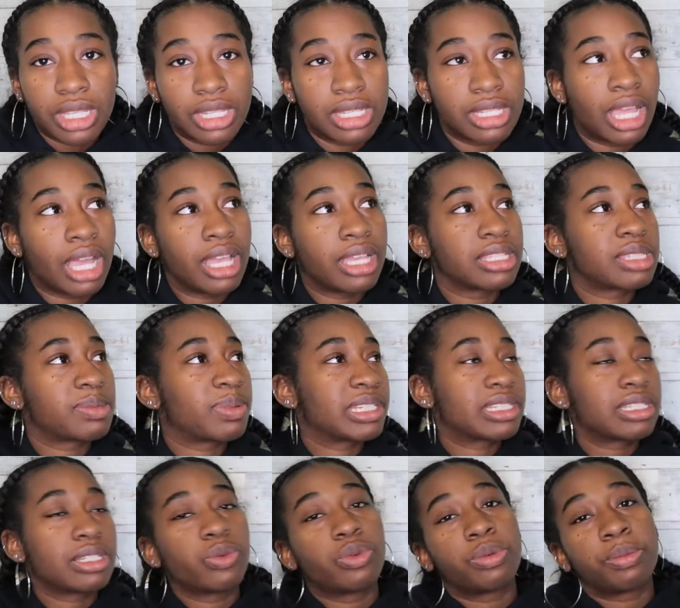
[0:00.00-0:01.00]
and not
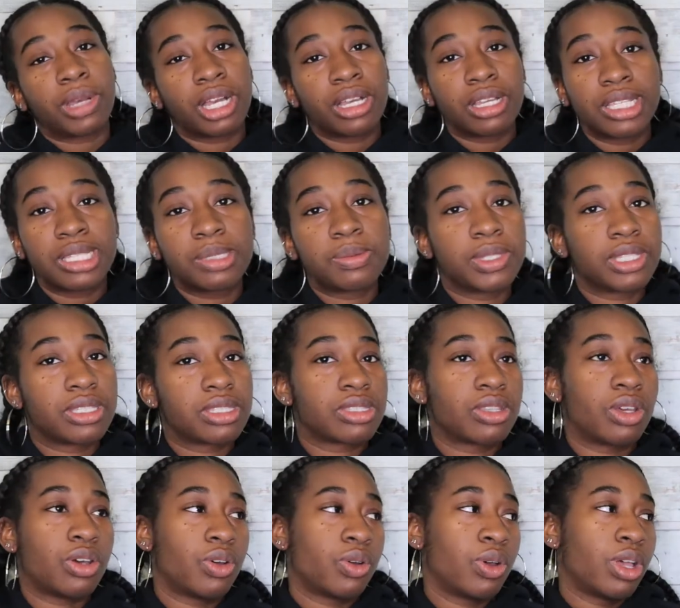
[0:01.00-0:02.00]
especially with my husband
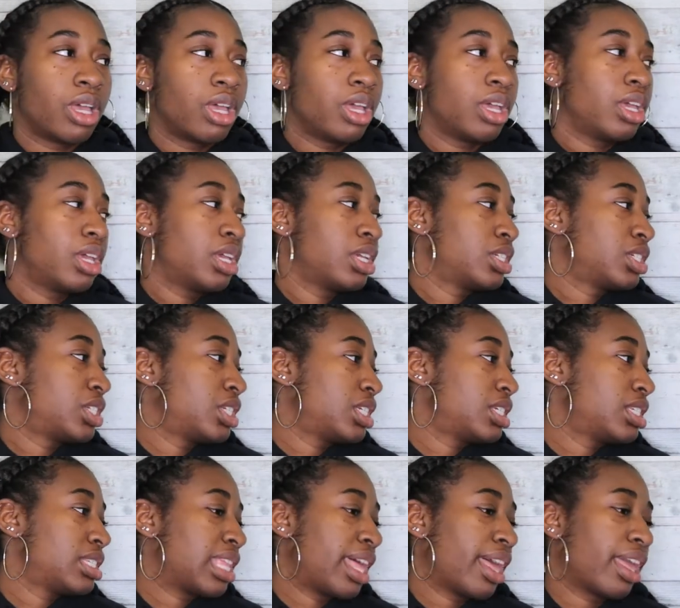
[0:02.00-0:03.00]
so
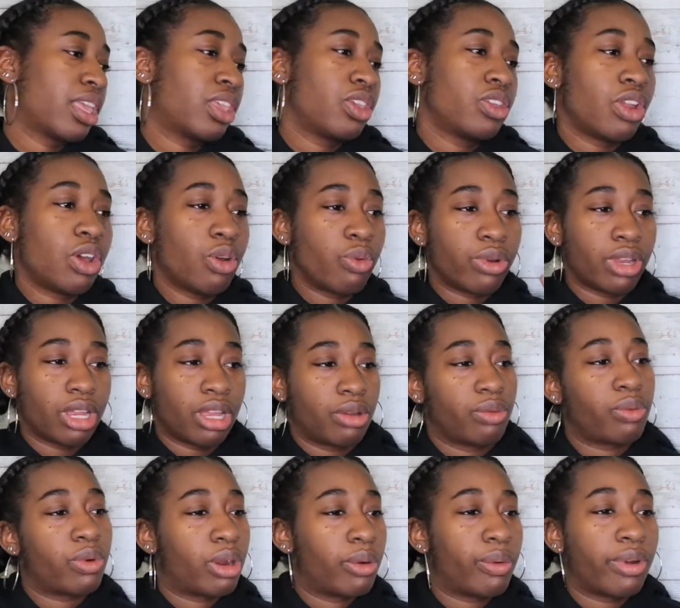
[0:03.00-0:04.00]
she's like you know we're,
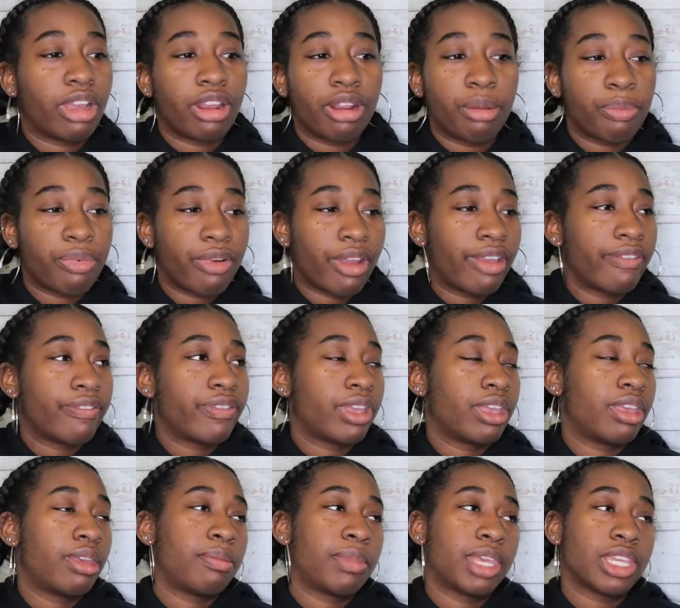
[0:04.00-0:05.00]
we're, we're gonna pray for
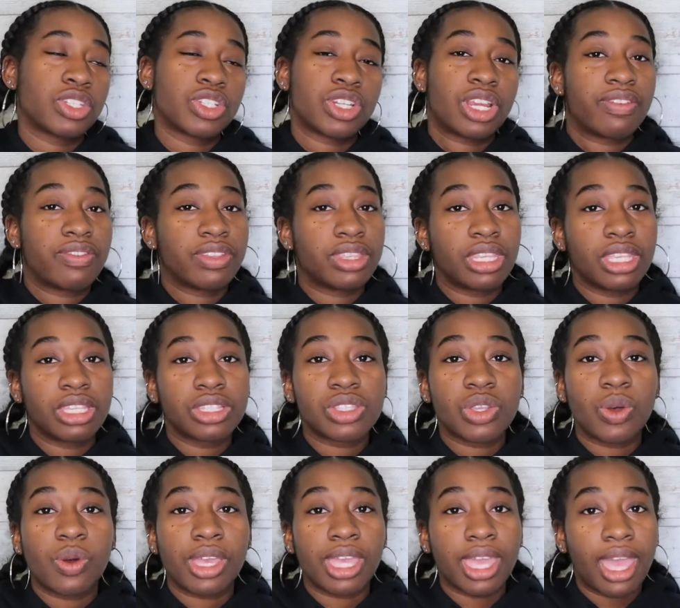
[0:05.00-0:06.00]
him make sure everything's
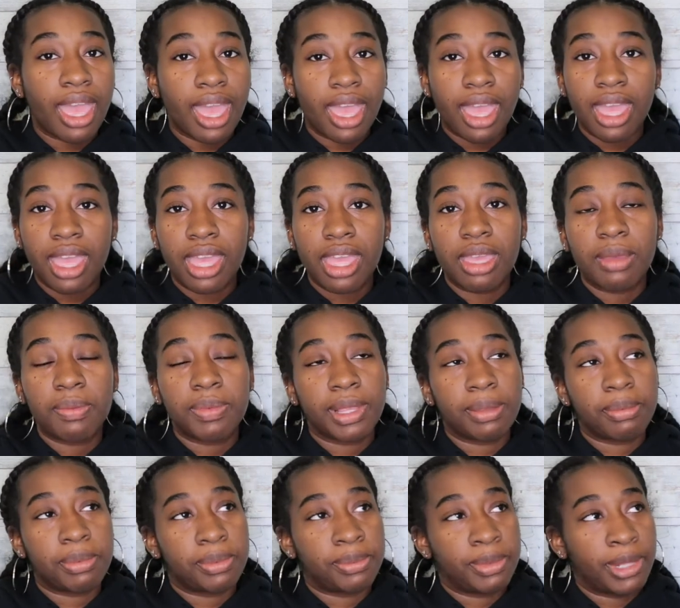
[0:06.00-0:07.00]
okay
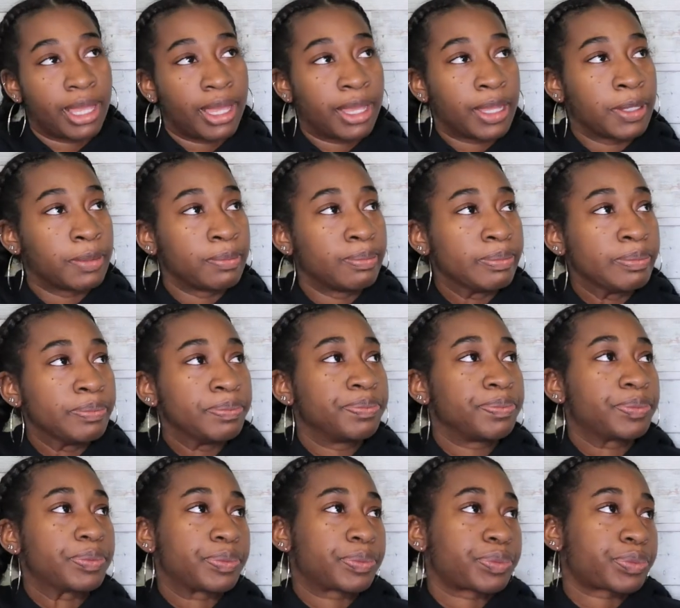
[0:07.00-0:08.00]
blah blah blah
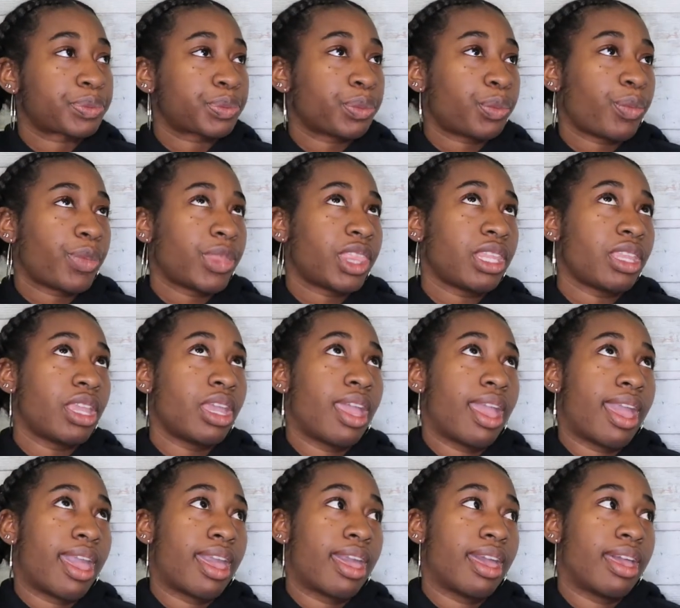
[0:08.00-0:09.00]

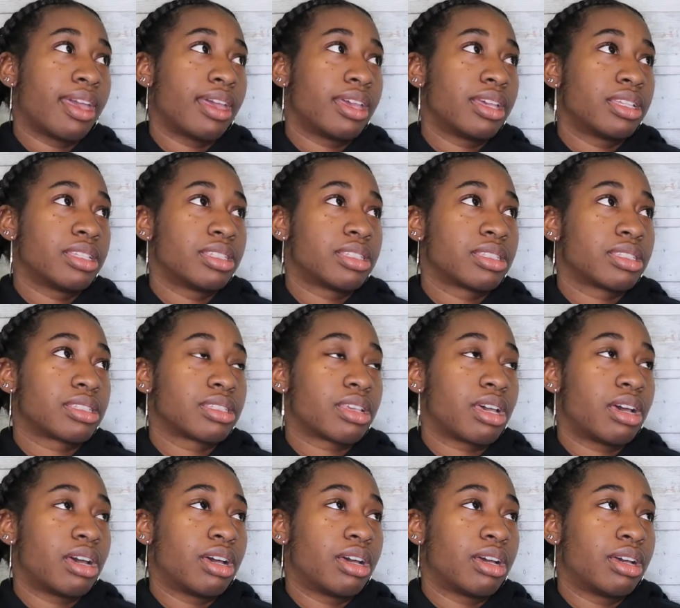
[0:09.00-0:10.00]
and
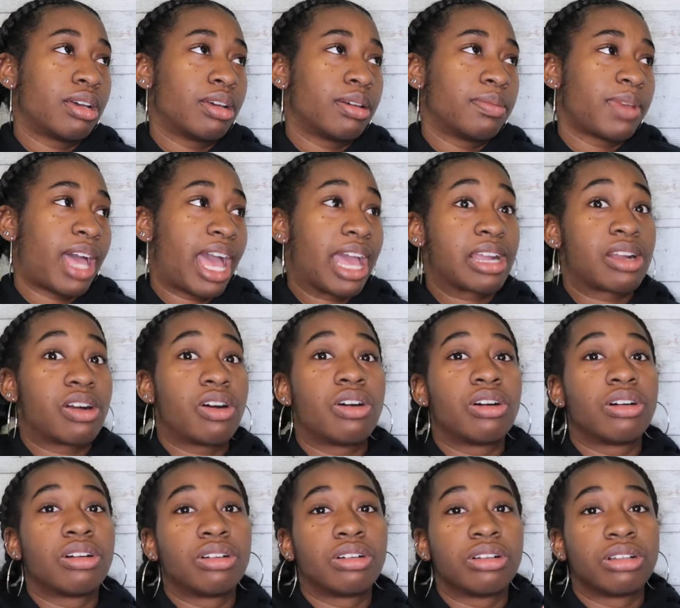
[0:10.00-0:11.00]
um i
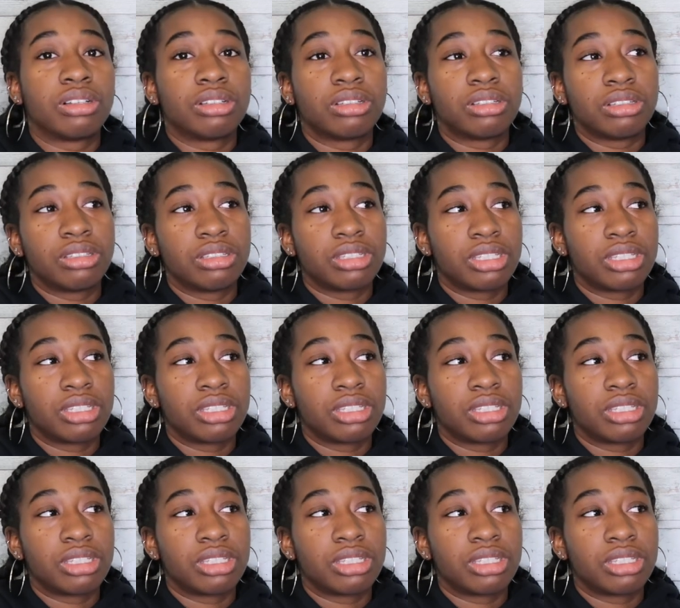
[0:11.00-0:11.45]
call